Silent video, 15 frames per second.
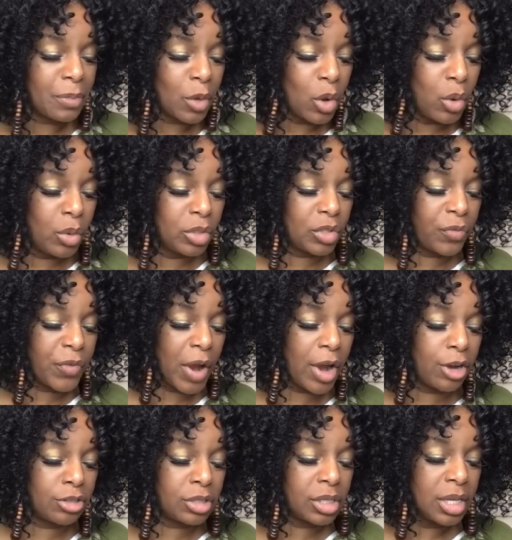Who was the
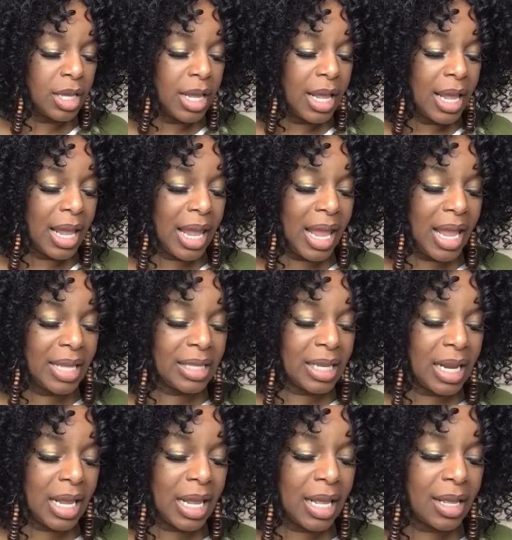first?
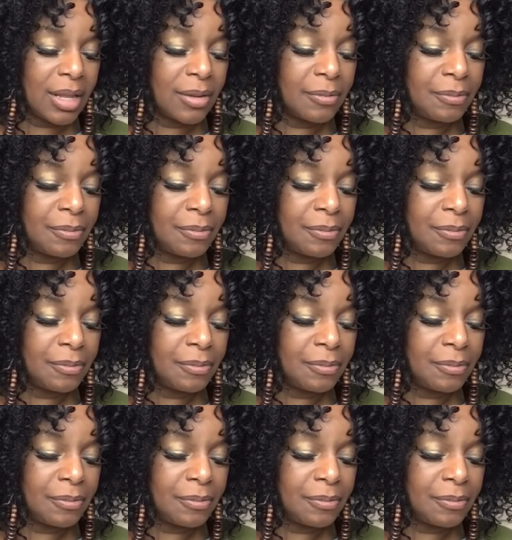Anthony.